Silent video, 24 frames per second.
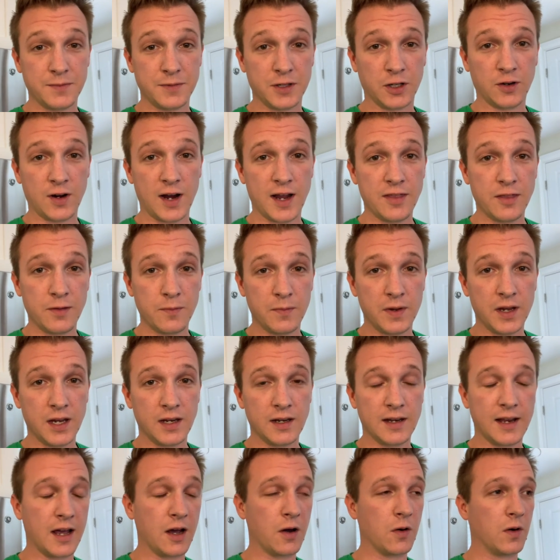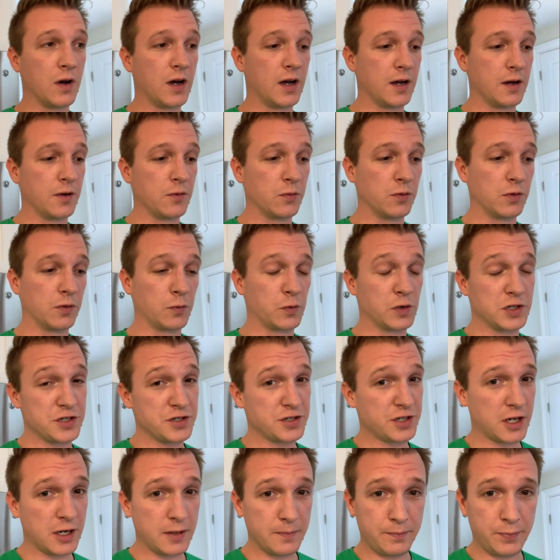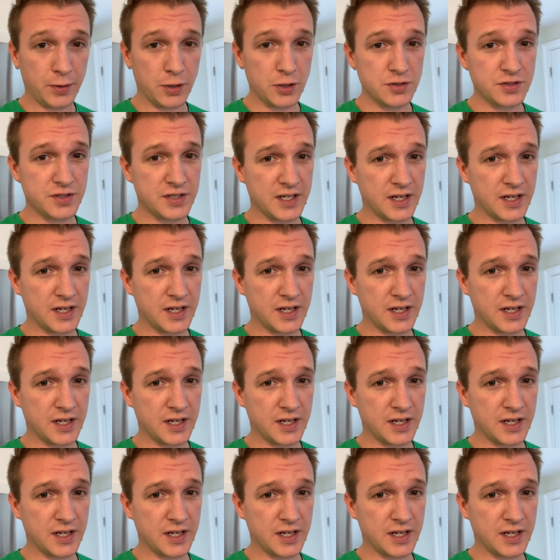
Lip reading: Grind the meat. Now we're just going to pulse